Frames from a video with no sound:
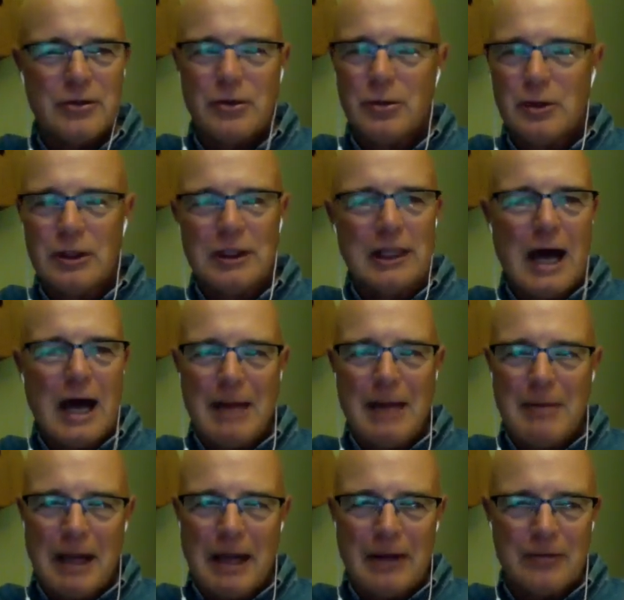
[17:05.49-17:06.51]
who would lie
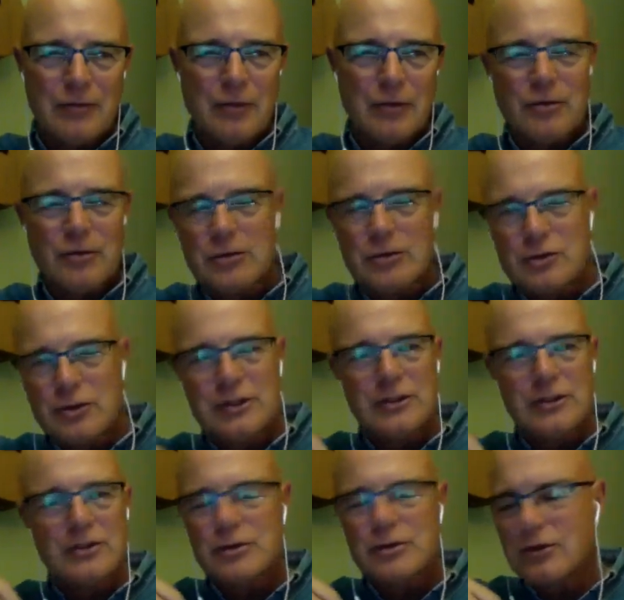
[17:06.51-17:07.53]
back and forth, who treat
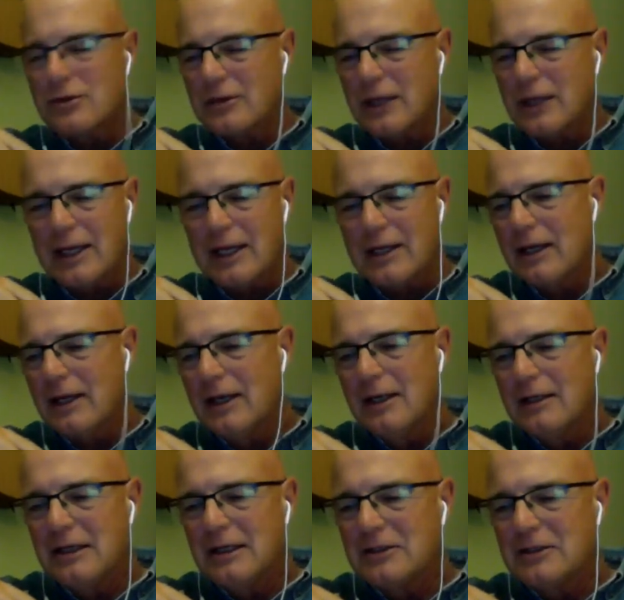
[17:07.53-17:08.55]
the truth like
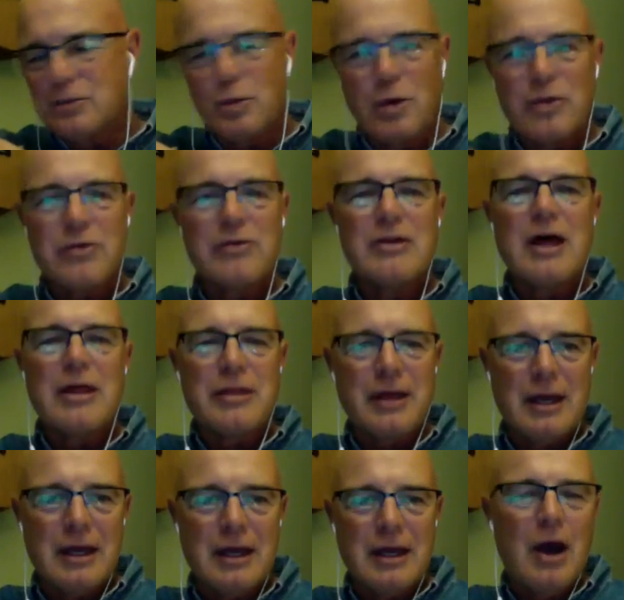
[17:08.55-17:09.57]
it's worth
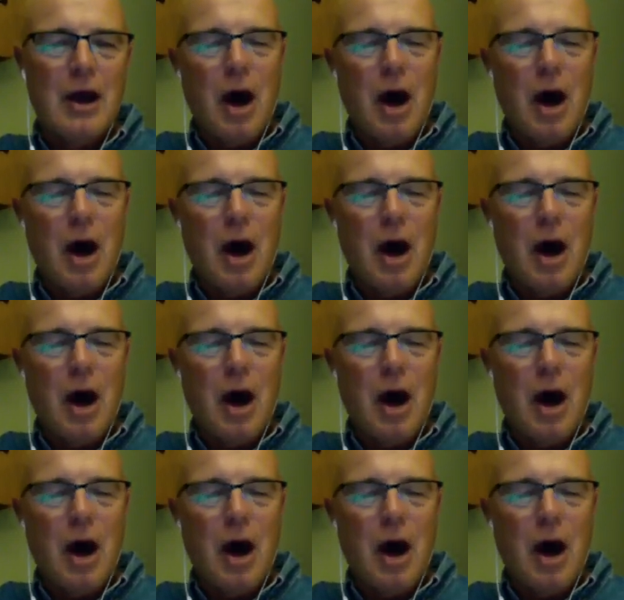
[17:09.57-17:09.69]
nothing.